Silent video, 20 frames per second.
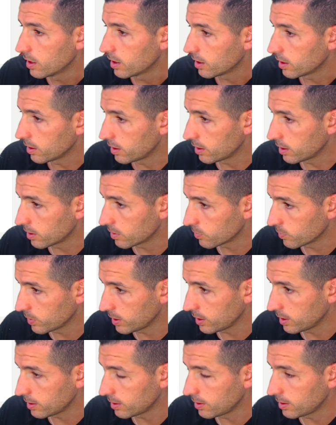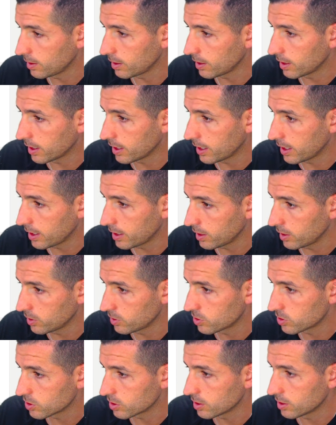Then we need the
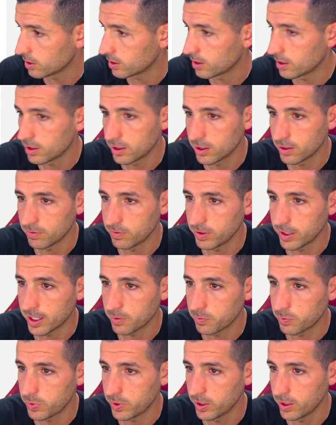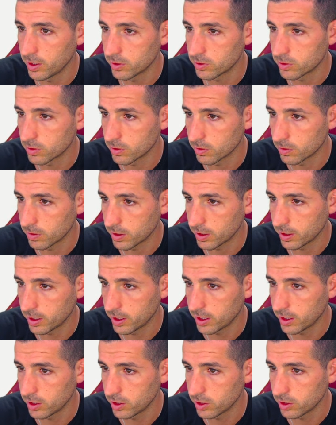age and then the VIP. So
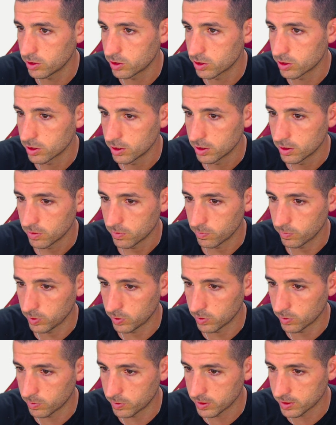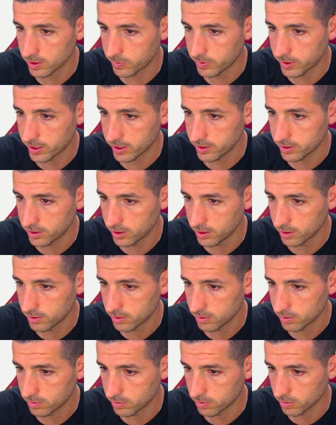age, we don't want to summarize
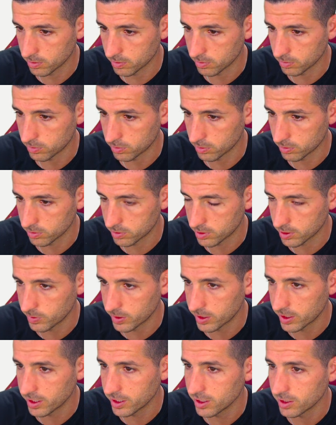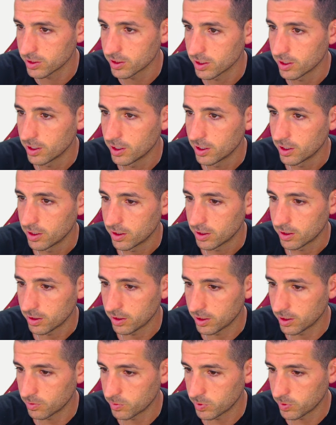it, so don't summarize.
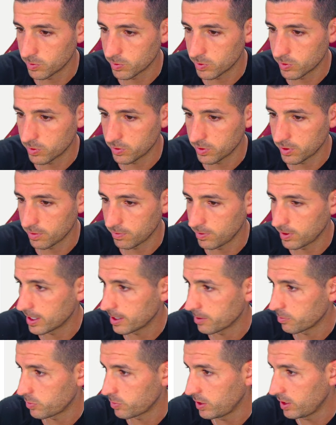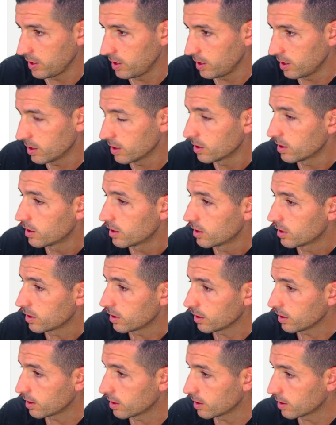Then we want the VIP.
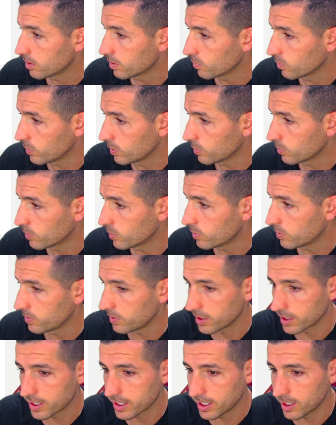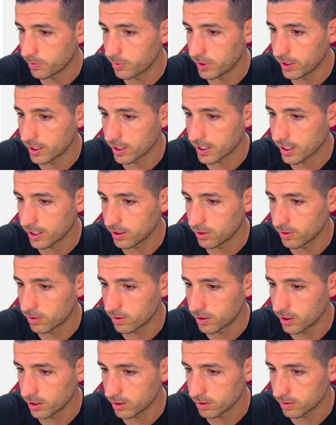Then we want the cabin
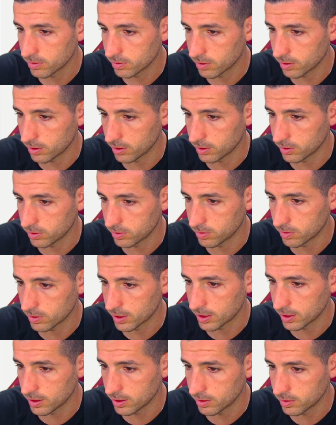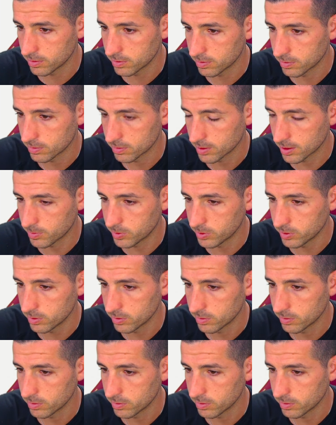category. Sorry, this is not added. Come on.